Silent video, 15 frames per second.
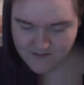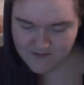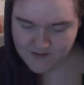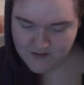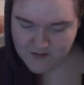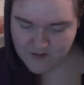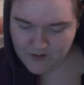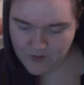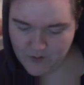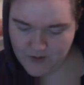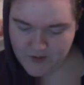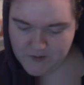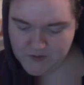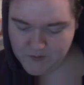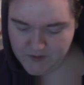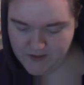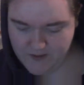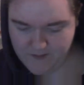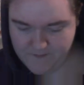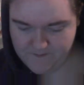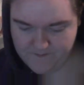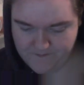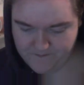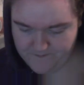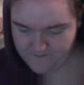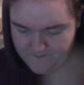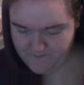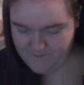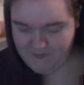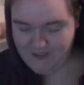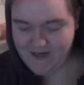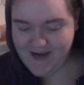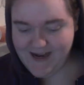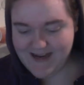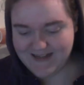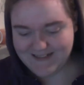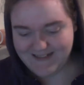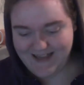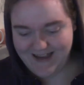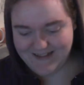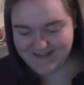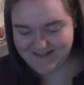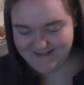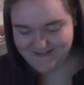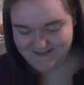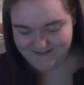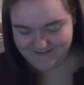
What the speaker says: And who else we got? Yes.